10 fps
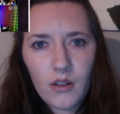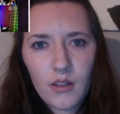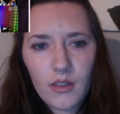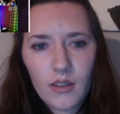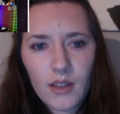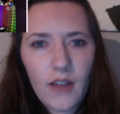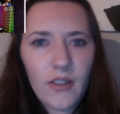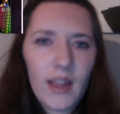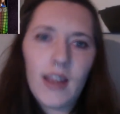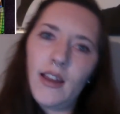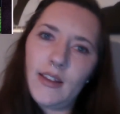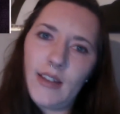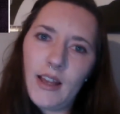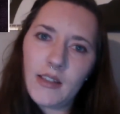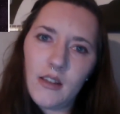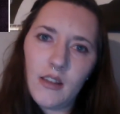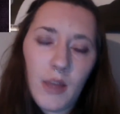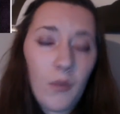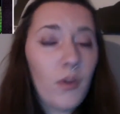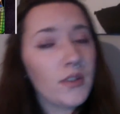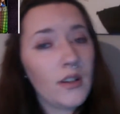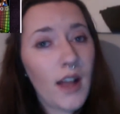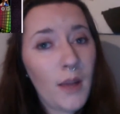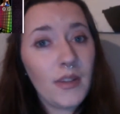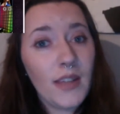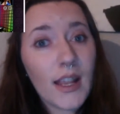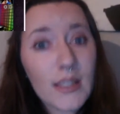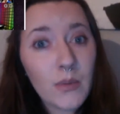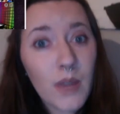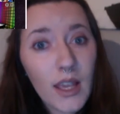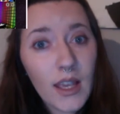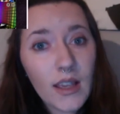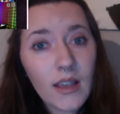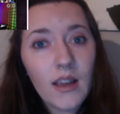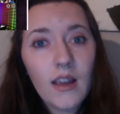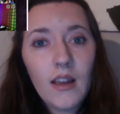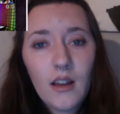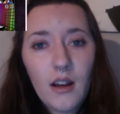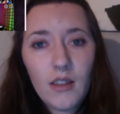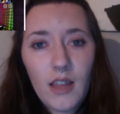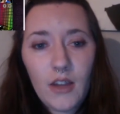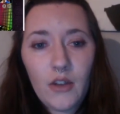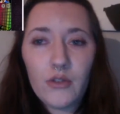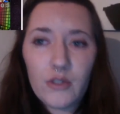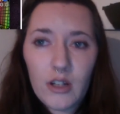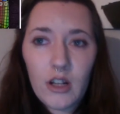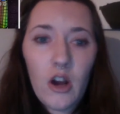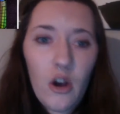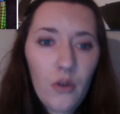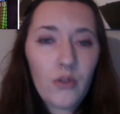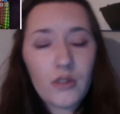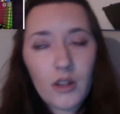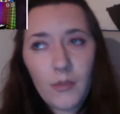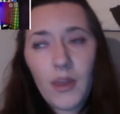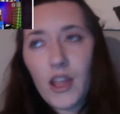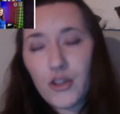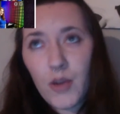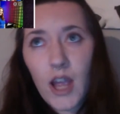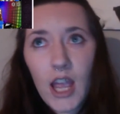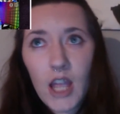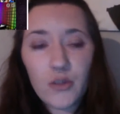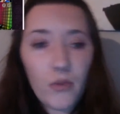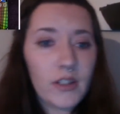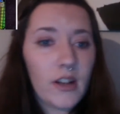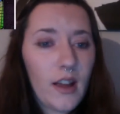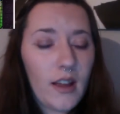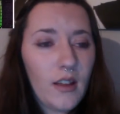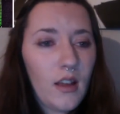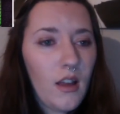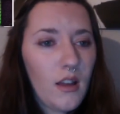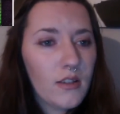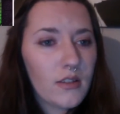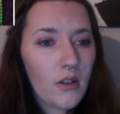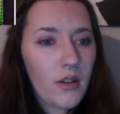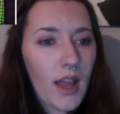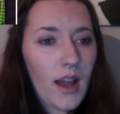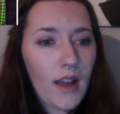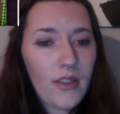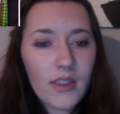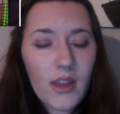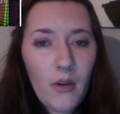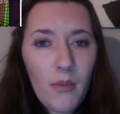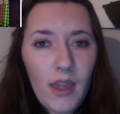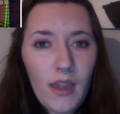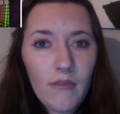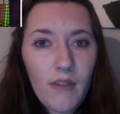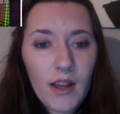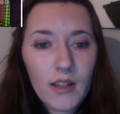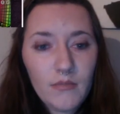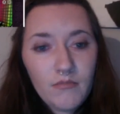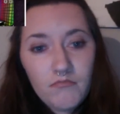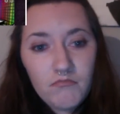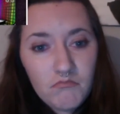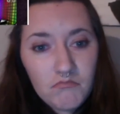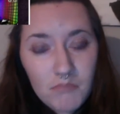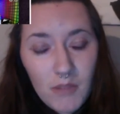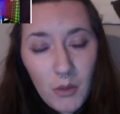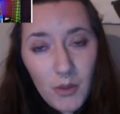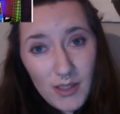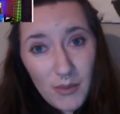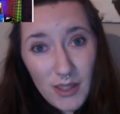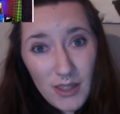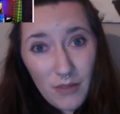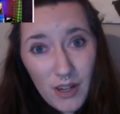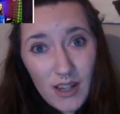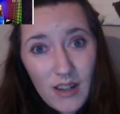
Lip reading: kind of, like, a guess on, like, what's going to happen next week. On, like, who's going to go, who's going to be HOH and whatnot. So, yeah, I think that will be fun. It'll be something different.